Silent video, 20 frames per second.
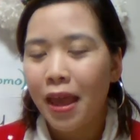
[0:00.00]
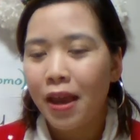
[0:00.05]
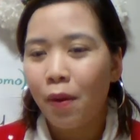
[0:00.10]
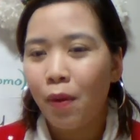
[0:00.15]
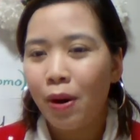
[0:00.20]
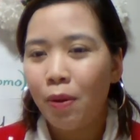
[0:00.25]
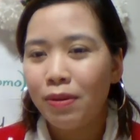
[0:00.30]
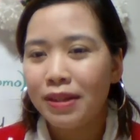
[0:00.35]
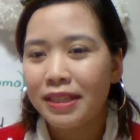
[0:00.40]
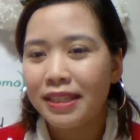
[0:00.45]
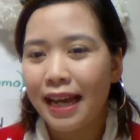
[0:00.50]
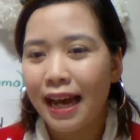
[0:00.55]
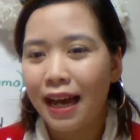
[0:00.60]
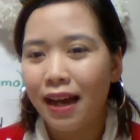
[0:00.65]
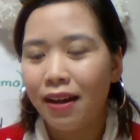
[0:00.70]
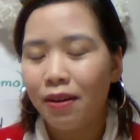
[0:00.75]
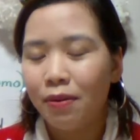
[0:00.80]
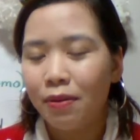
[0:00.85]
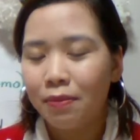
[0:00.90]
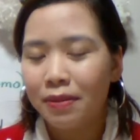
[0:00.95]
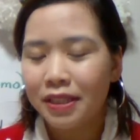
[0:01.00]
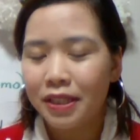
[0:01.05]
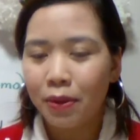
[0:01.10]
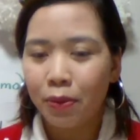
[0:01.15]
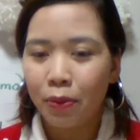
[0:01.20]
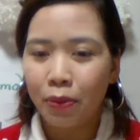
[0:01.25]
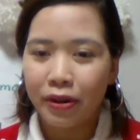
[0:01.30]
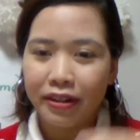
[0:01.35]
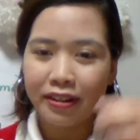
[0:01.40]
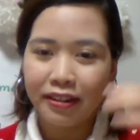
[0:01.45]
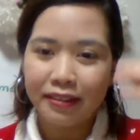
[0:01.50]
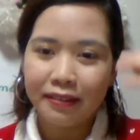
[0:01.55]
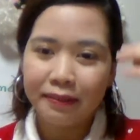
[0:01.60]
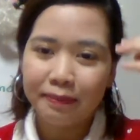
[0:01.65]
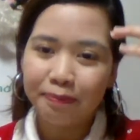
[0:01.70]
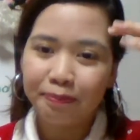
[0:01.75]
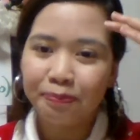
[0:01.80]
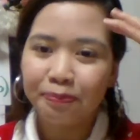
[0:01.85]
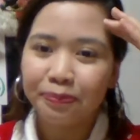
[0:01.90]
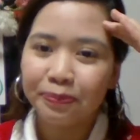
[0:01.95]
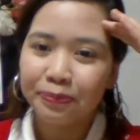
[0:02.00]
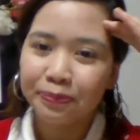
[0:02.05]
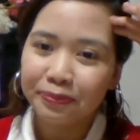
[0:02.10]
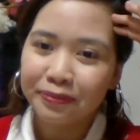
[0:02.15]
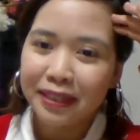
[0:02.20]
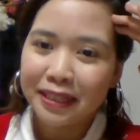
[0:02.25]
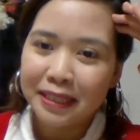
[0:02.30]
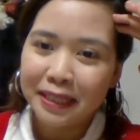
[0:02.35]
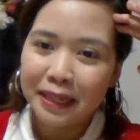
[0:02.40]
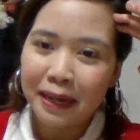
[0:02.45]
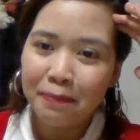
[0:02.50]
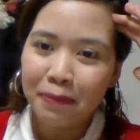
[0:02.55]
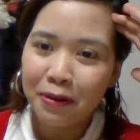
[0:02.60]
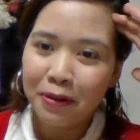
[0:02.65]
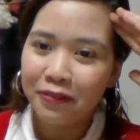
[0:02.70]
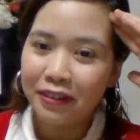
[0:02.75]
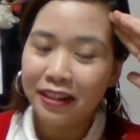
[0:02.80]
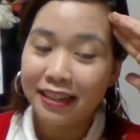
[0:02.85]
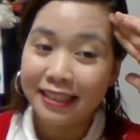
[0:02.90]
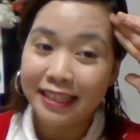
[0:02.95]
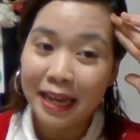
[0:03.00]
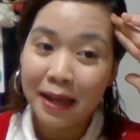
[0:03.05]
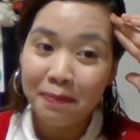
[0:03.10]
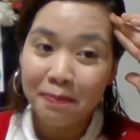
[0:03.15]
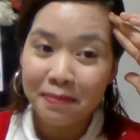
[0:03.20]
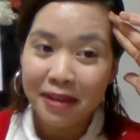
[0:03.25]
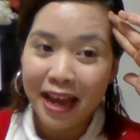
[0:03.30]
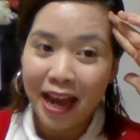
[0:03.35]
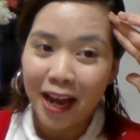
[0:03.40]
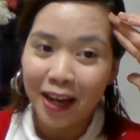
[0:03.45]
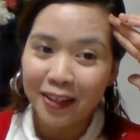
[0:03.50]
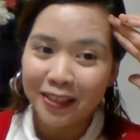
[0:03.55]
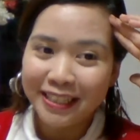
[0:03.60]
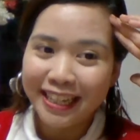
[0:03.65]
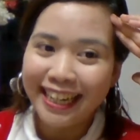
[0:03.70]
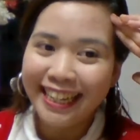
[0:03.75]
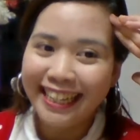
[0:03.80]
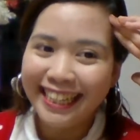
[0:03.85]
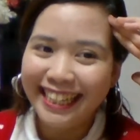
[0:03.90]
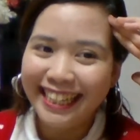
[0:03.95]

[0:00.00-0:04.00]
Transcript: What was that? What was the word? Cypro Vlogs, help me out.